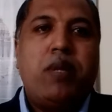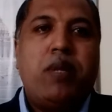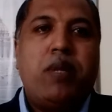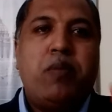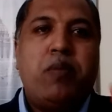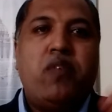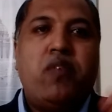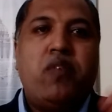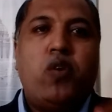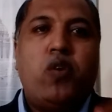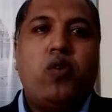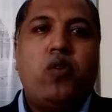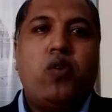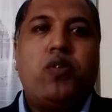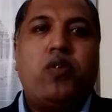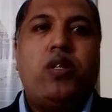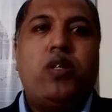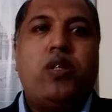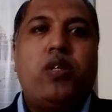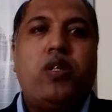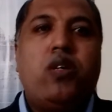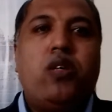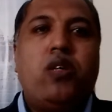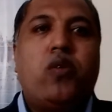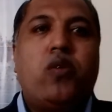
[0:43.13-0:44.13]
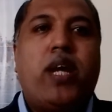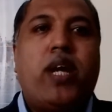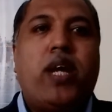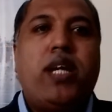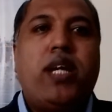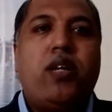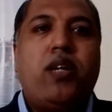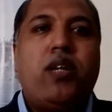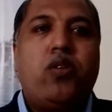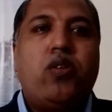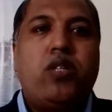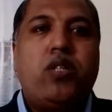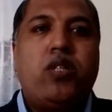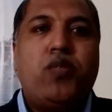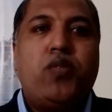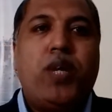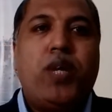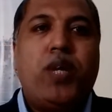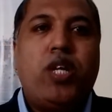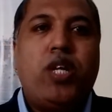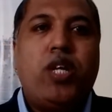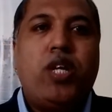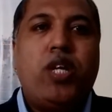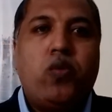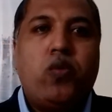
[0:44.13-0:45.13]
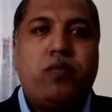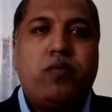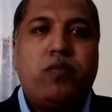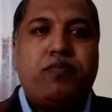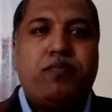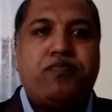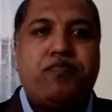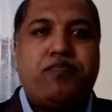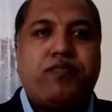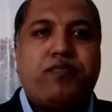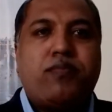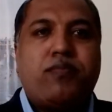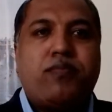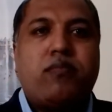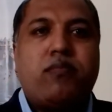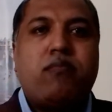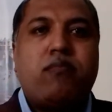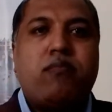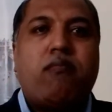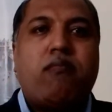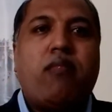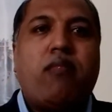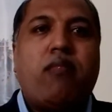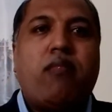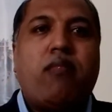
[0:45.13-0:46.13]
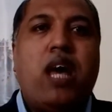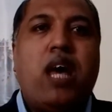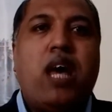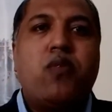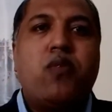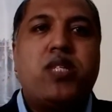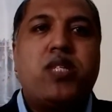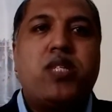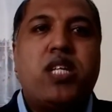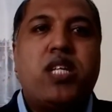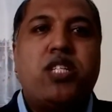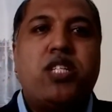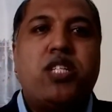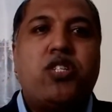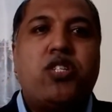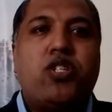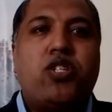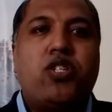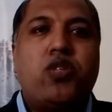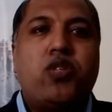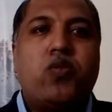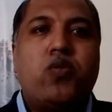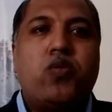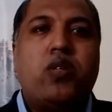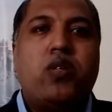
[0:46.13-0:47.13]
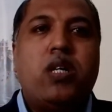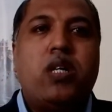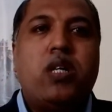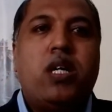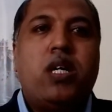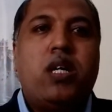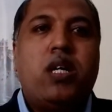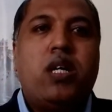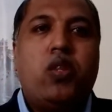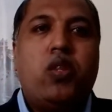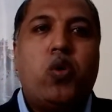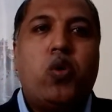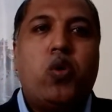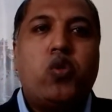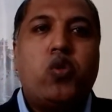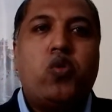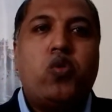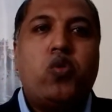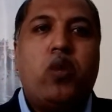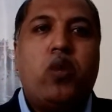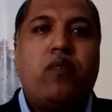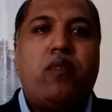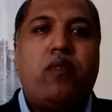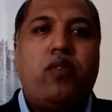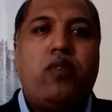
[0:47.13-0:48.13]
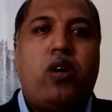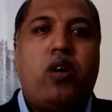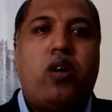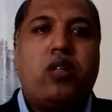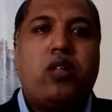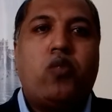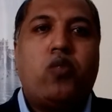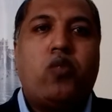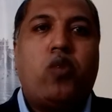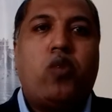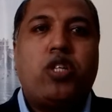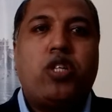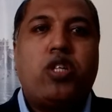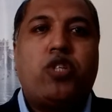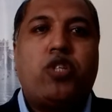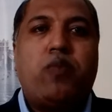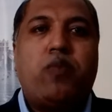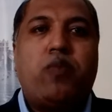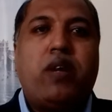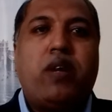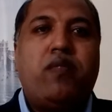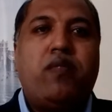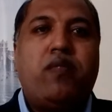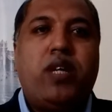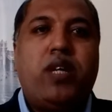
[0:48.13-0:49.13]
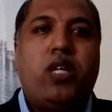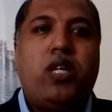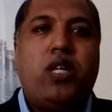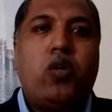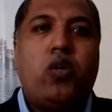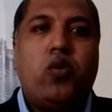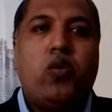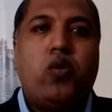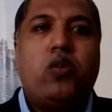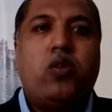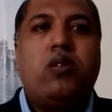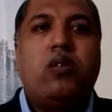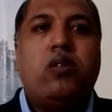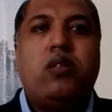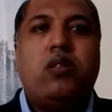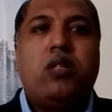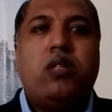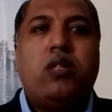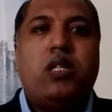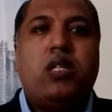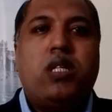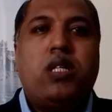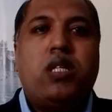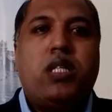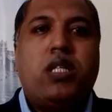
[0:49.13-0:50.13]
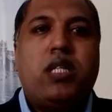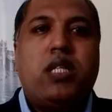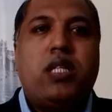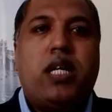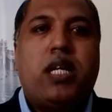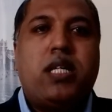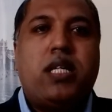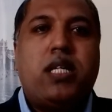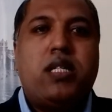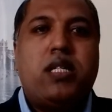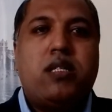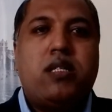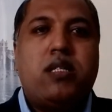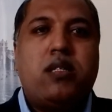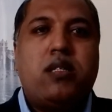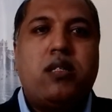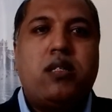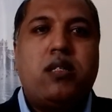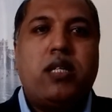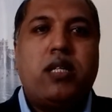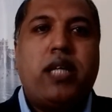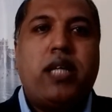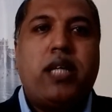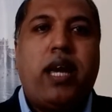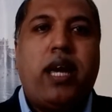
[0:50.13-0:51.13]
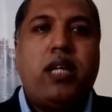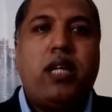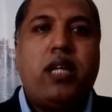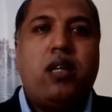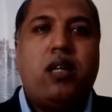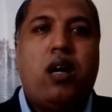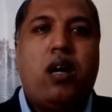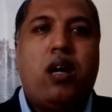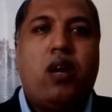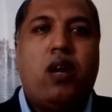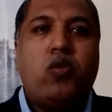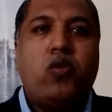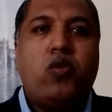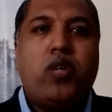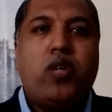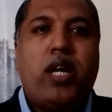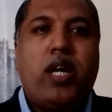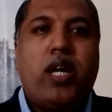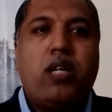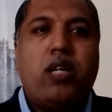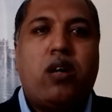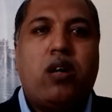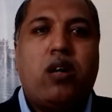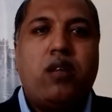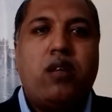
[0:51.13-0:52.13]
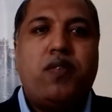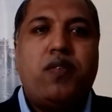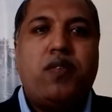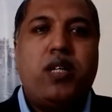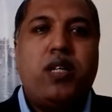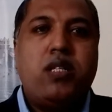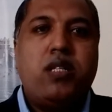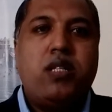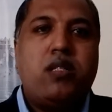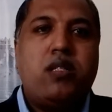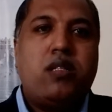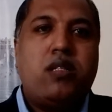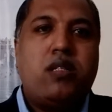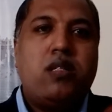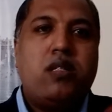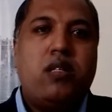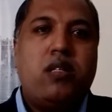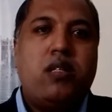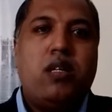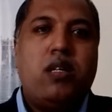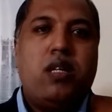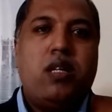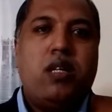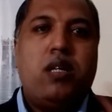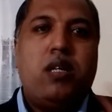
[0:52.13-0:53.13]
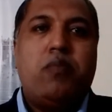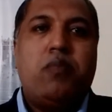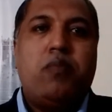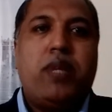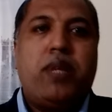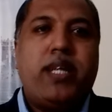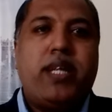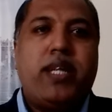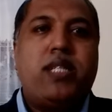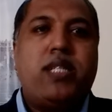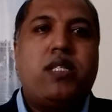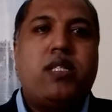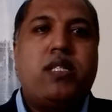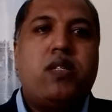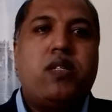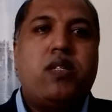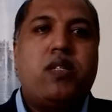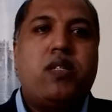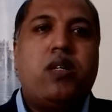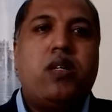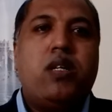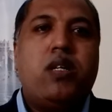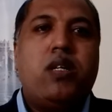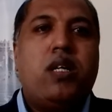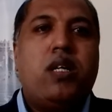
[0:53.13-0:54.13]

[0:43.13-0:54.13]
But before you get into this video, I would suggest you, those who have not watched my video, that is how to gain confidence, please